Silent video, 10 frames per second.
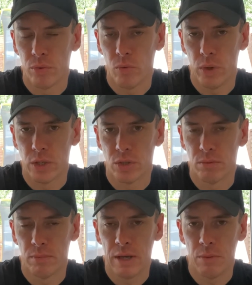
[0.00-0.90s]
which
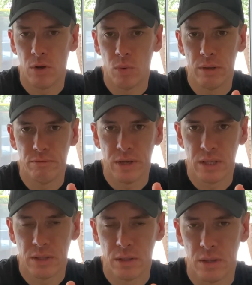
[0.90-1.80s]
maybe I will
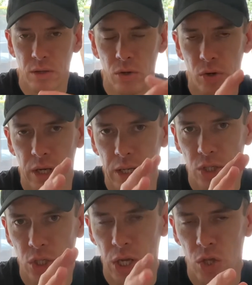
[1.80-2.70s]
invest looking at
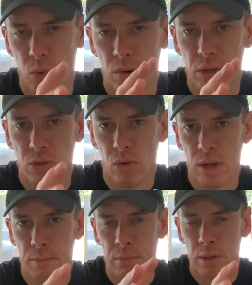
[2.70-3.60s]
January time.